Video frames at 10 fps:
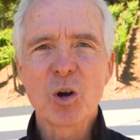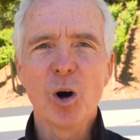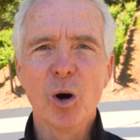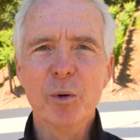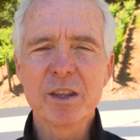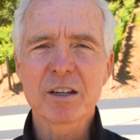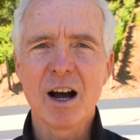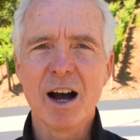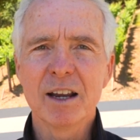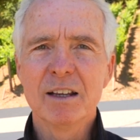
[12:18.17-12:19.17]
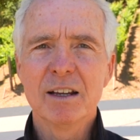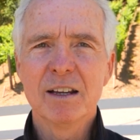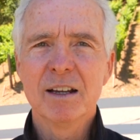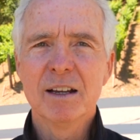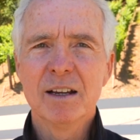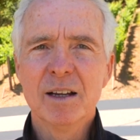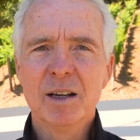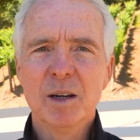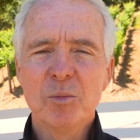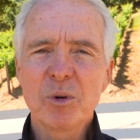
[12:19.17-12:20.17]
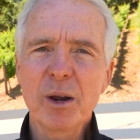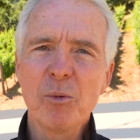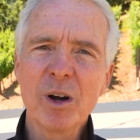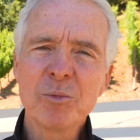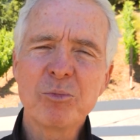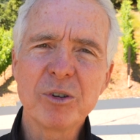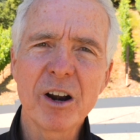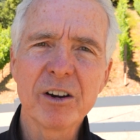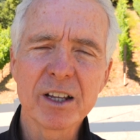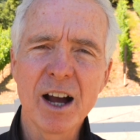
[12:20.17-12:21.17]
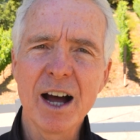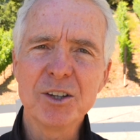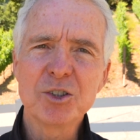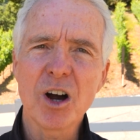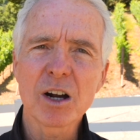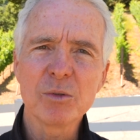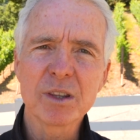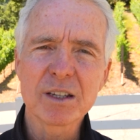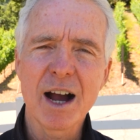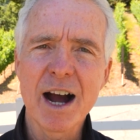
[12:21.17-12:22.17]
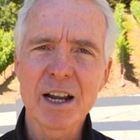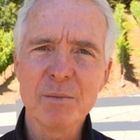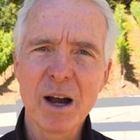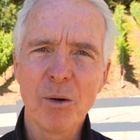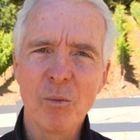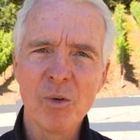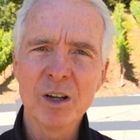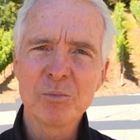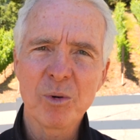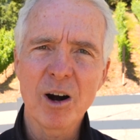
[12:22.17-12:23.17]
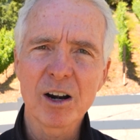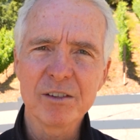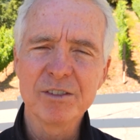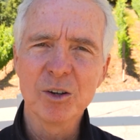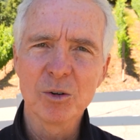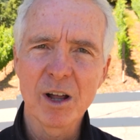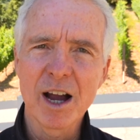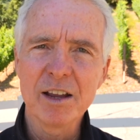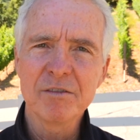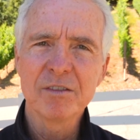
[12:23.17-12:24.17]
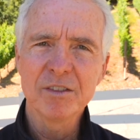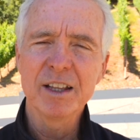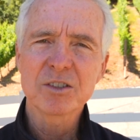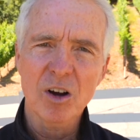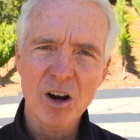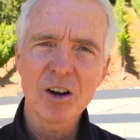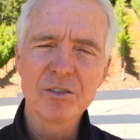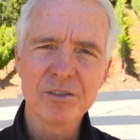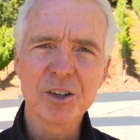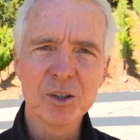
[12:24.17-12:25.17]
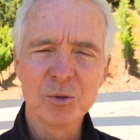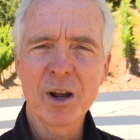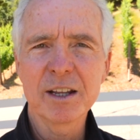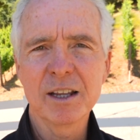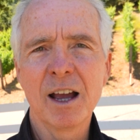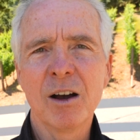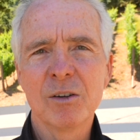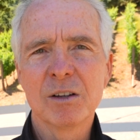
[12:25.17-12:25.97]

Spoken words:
Or with God. Pray one prayer to God. Talk with God about one part of your life that's hard for you right now.